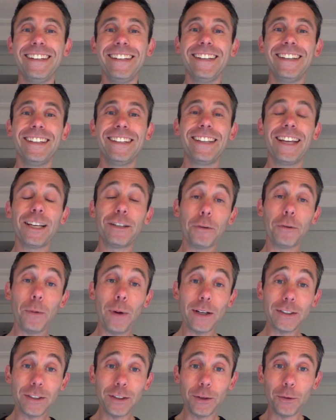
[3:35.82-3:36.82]
Thanks for
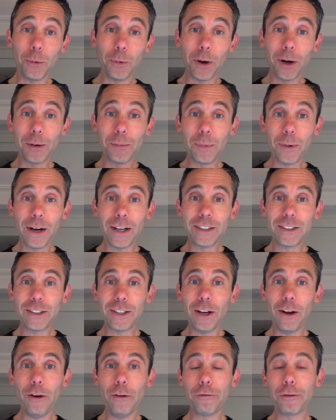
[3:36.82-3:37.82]
watching the WordPress
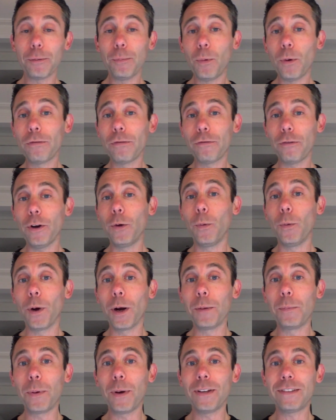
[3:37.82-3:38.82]
show. For more free
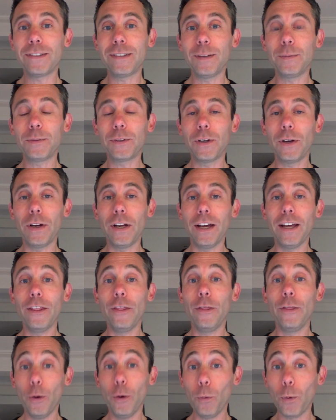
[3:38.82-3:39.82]
WordPress tips, go to
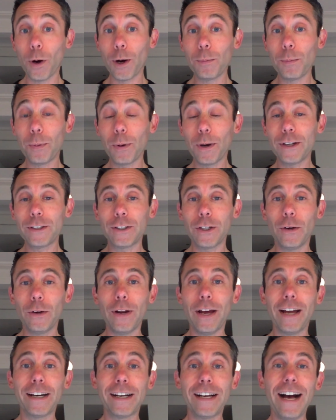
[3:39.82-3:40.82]

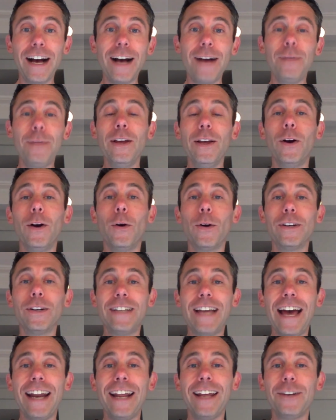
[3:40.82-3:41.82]
thewordpressshow.com or
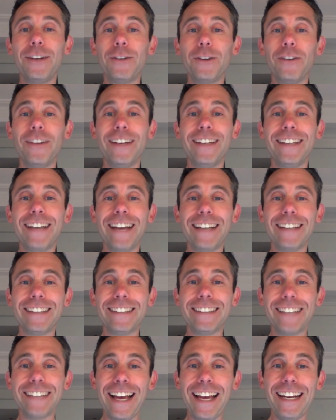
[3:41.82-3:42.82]

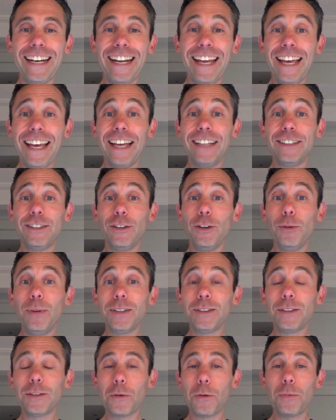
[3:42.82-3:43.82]
datadriven.design. And to do
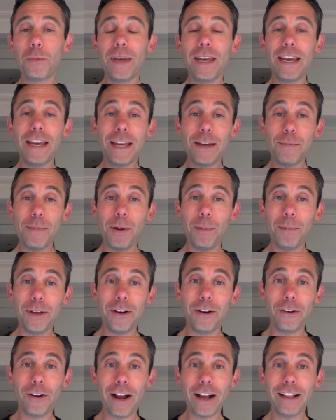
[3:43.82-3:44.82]
business with me, email me
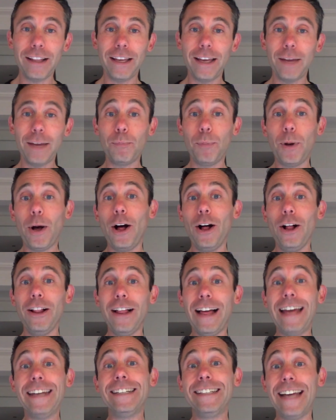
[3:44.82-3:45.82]
directly at paul
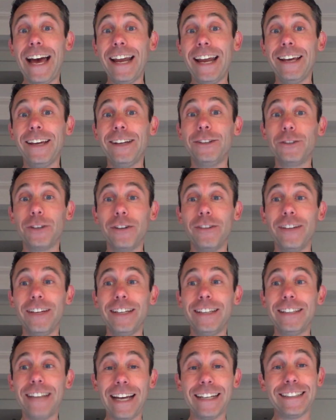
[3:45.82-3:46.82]
at
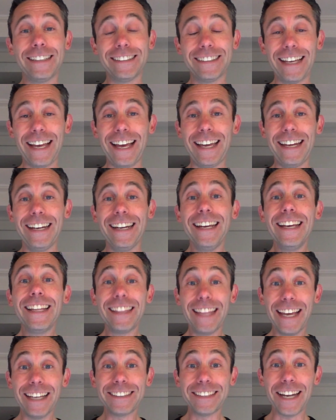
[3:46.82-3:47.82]
datadriven.design.
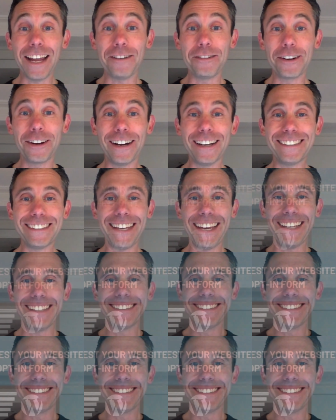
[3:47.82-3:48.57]
Thanks and have a great day.